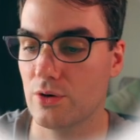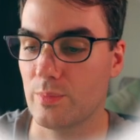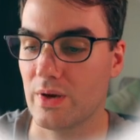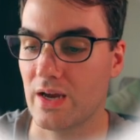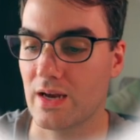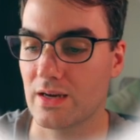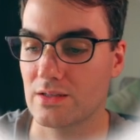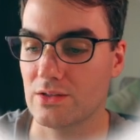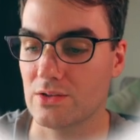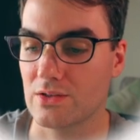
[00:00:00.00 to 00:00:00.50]

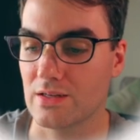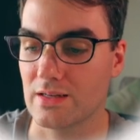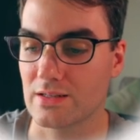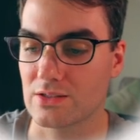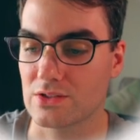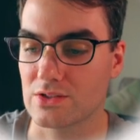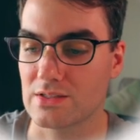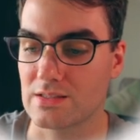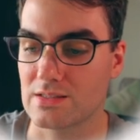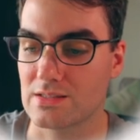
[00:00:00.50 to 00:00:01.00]
back, you can
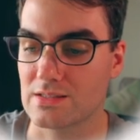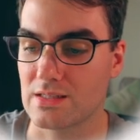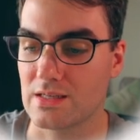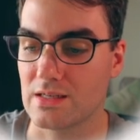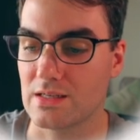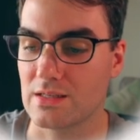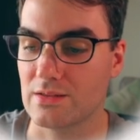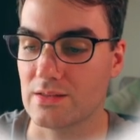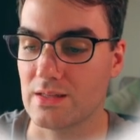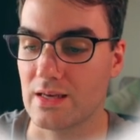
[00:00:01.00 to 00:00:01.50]
actually
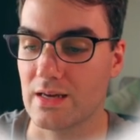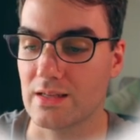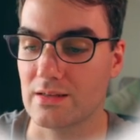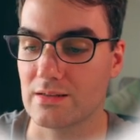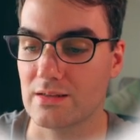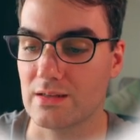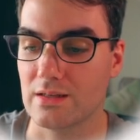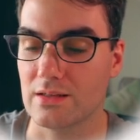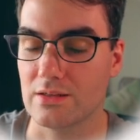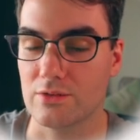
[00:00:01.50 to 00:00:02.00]
see
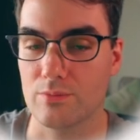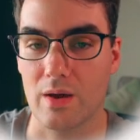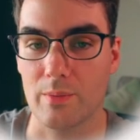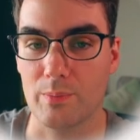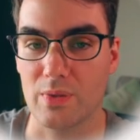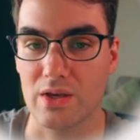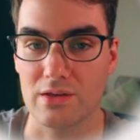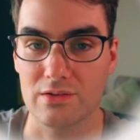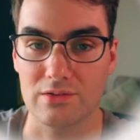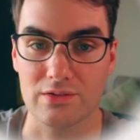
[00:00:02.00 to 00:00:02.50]
that it
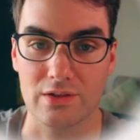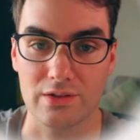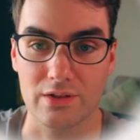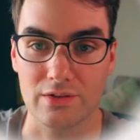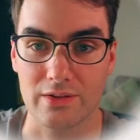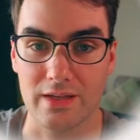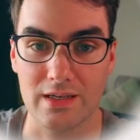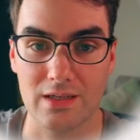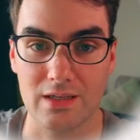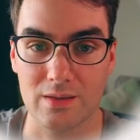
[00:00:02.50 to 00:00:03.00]
appears on the
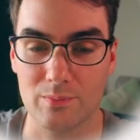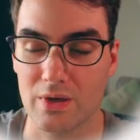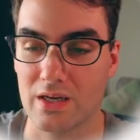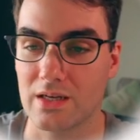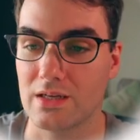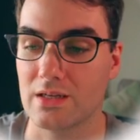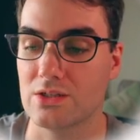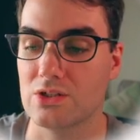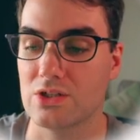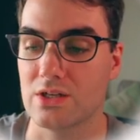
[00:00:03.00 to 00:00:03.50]
landing
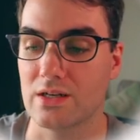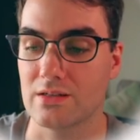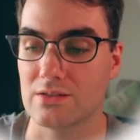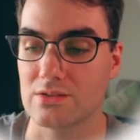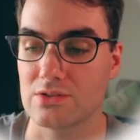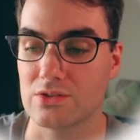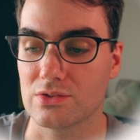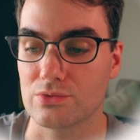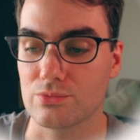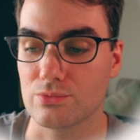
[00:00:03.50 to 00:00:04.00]
page, and
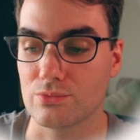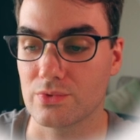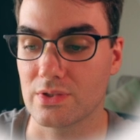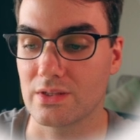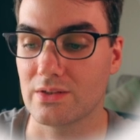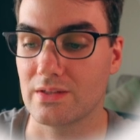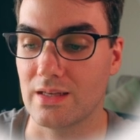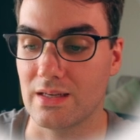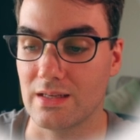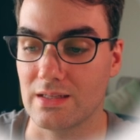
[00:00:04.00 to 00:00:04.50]
it's just
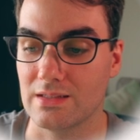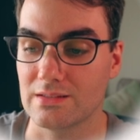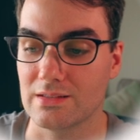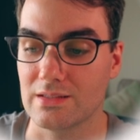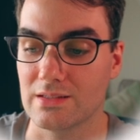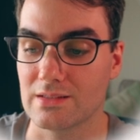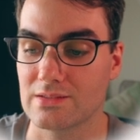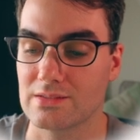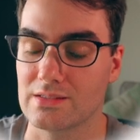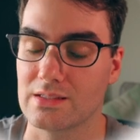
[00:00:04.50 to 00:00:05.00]
really easy
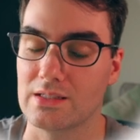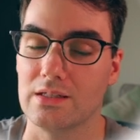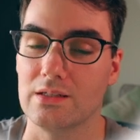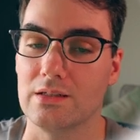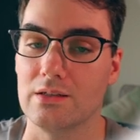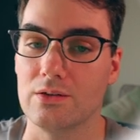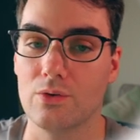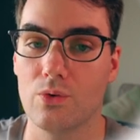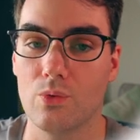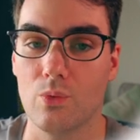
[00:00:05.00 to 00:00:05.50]
to
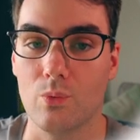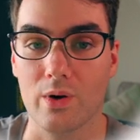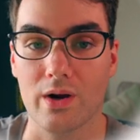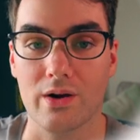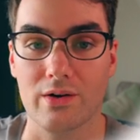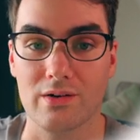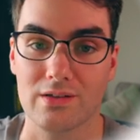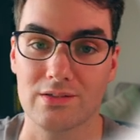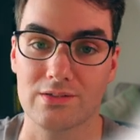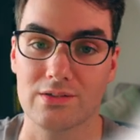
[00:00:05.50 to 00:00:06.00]
see
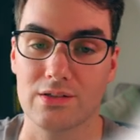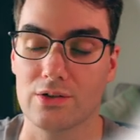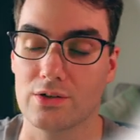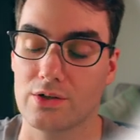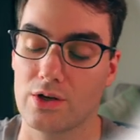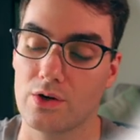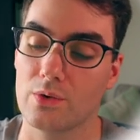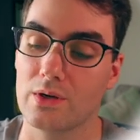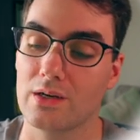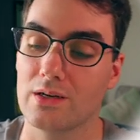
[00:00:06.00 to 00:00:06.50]
where it is that you're
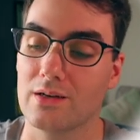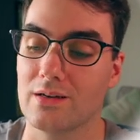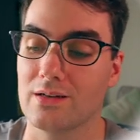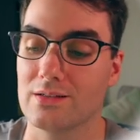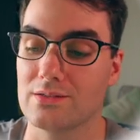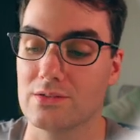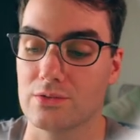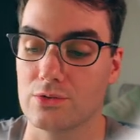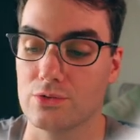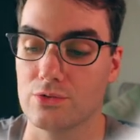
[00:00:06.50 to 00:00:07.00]
going.
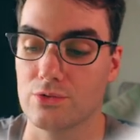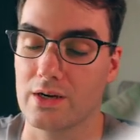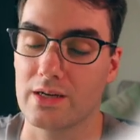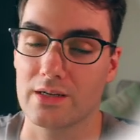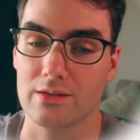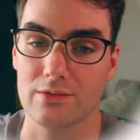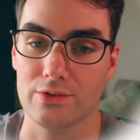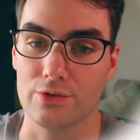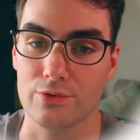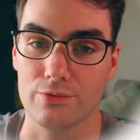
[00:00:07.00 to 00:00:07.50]
It's a
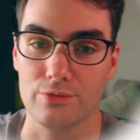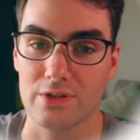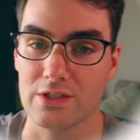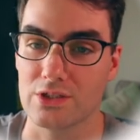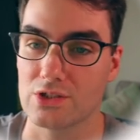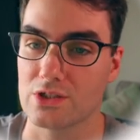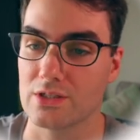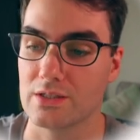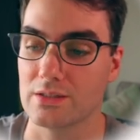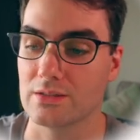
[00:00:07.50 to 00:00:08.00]
great little
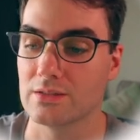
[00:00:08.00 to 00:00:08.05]
feature.